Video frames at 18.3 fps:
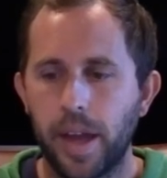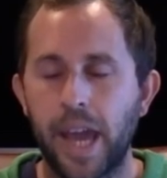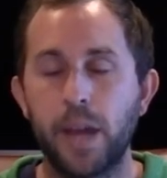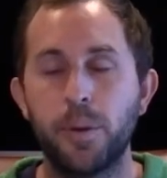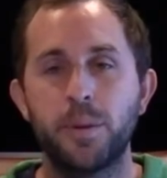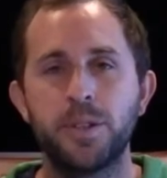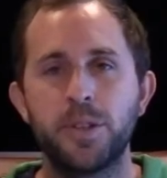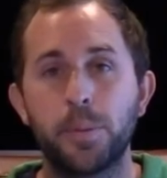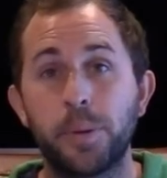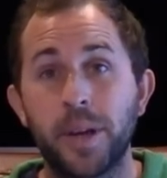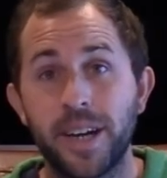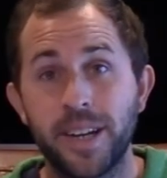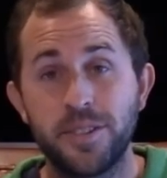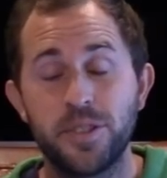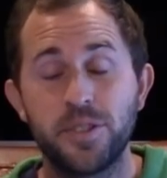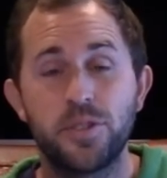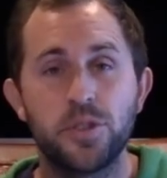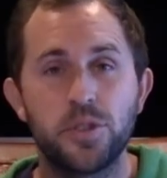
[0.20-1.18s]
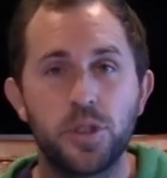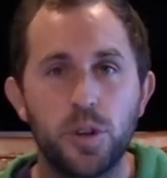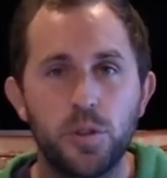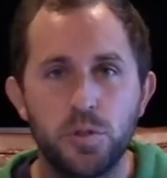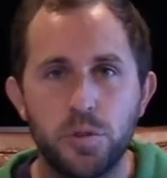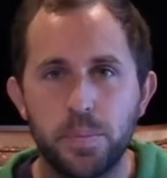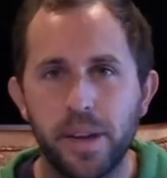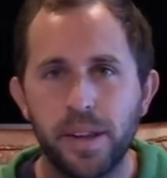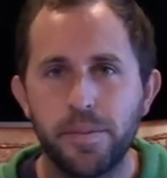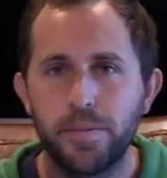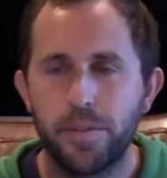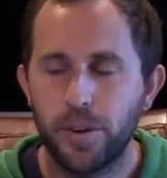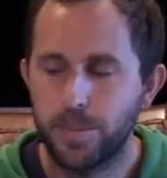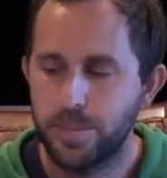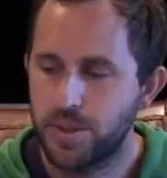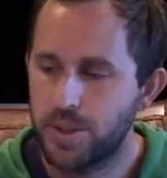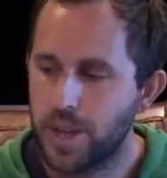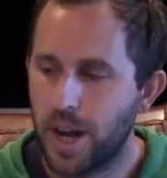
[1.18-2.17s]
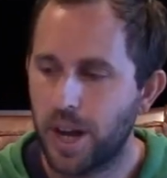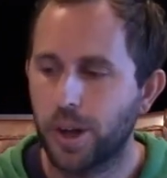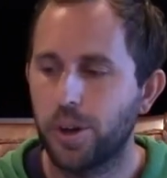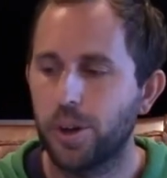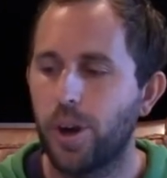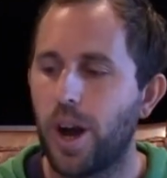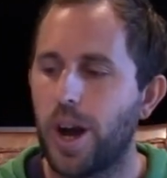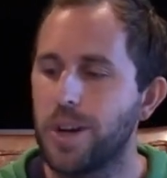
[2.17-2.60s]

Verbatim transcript: Hey, what's up, guys? This is Coach Ben from Soccer